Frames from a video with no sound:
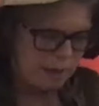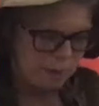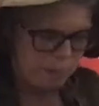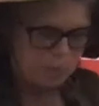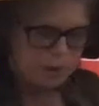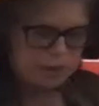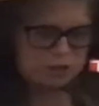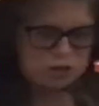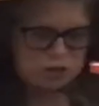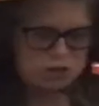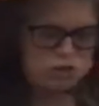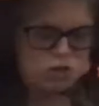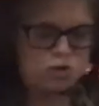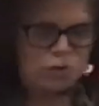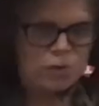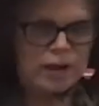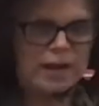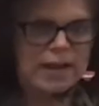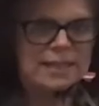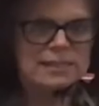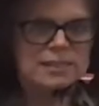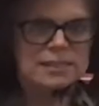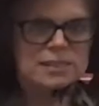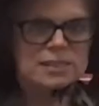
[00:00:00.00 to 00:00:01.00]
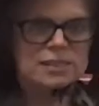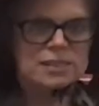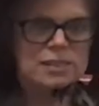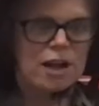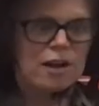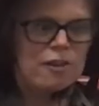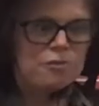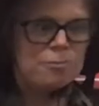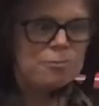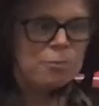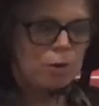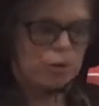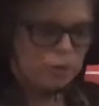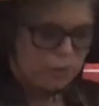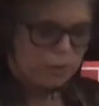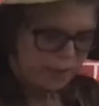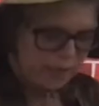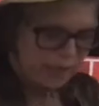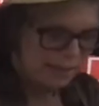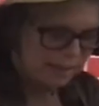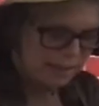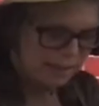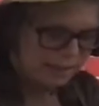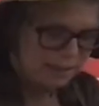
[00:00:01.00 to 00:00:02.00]
what does grass love more than
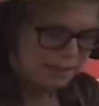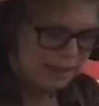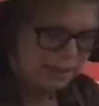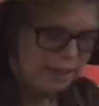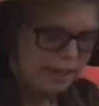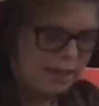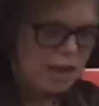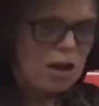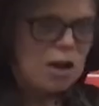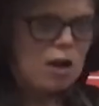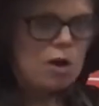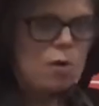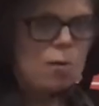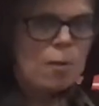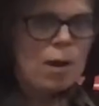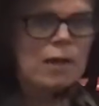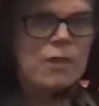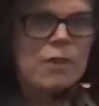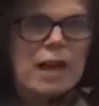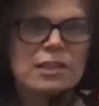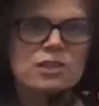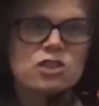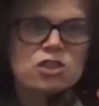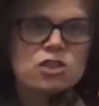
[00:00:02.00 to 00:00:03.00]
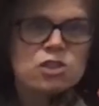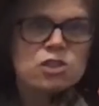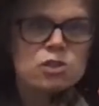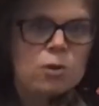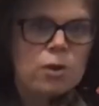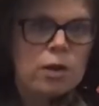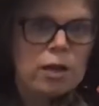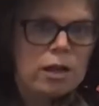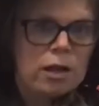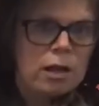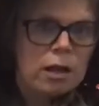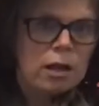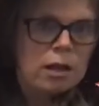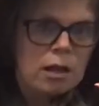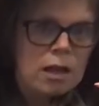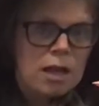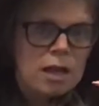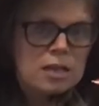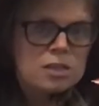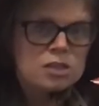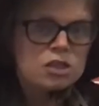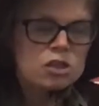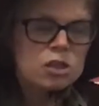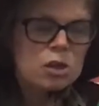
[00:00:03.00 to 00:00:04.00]
anything? Why, that's soil.
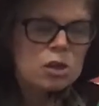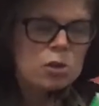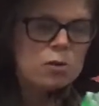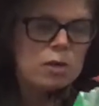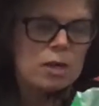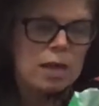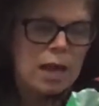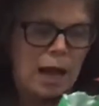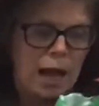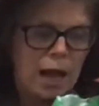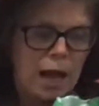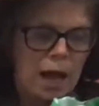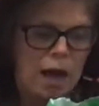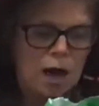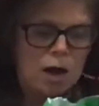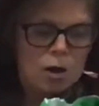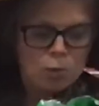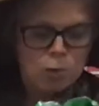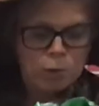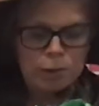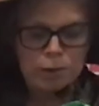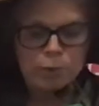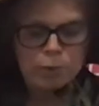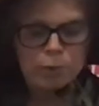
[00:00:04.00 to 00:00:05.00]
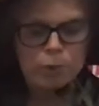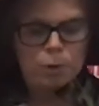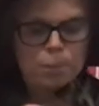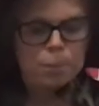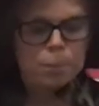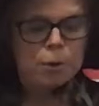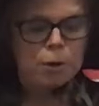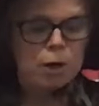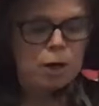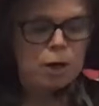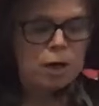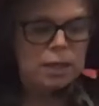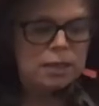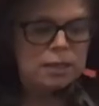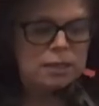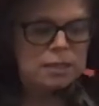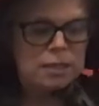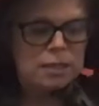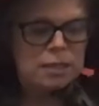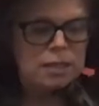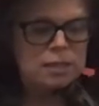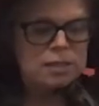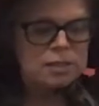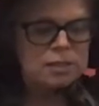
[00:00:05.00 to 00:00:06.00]
So now we will put
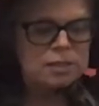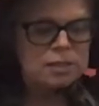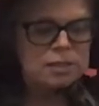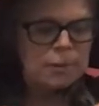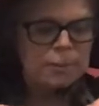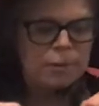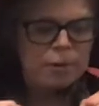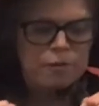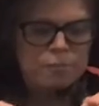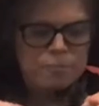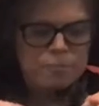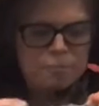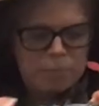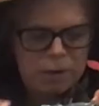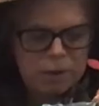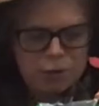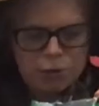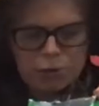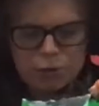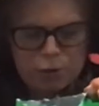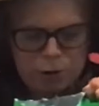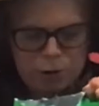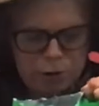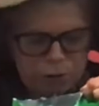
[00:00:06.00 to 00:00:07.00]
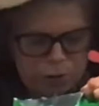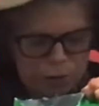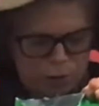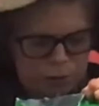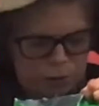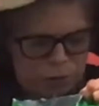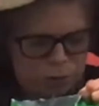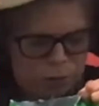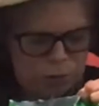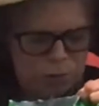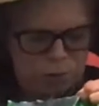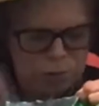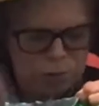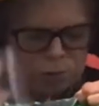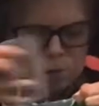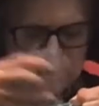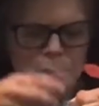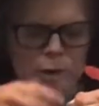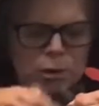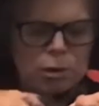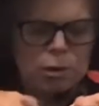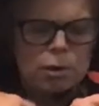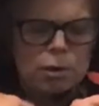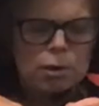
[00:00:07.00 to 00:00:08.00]
some of Mother Earth
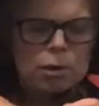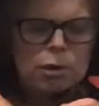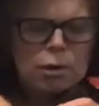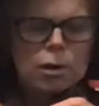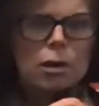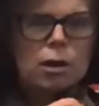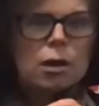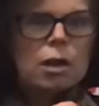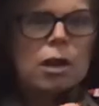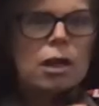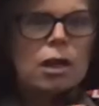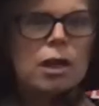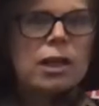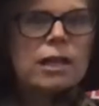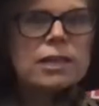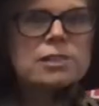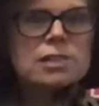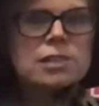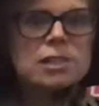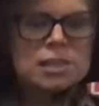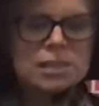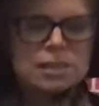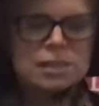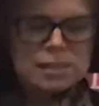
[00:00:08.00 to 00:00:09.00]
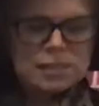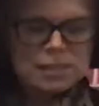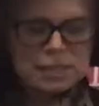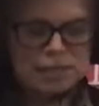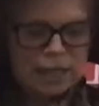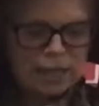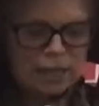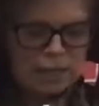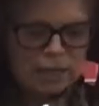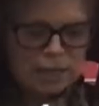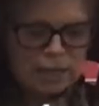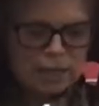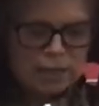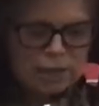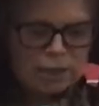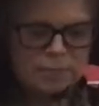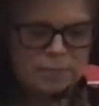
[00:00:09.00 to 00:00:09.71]
into the stocking.